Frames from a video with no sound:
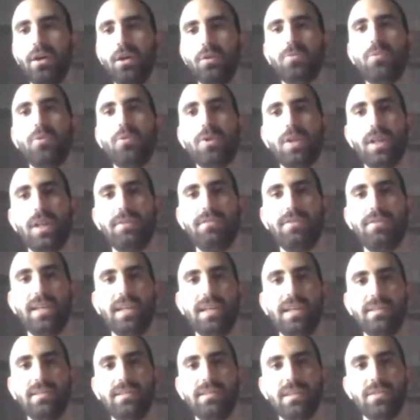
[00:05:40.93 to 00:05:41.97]
notebook living
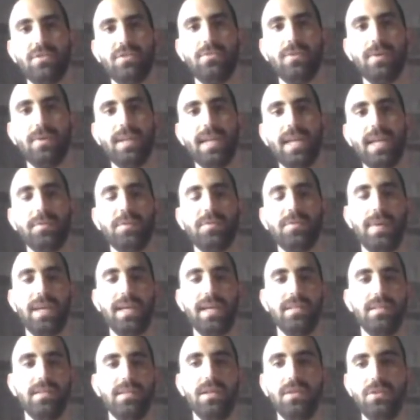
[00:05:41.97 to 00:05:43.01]
in just one
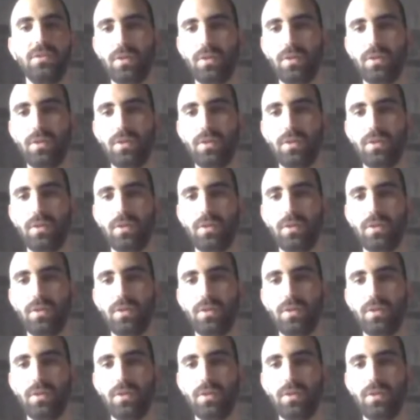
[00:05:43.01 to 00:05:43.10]
namespace.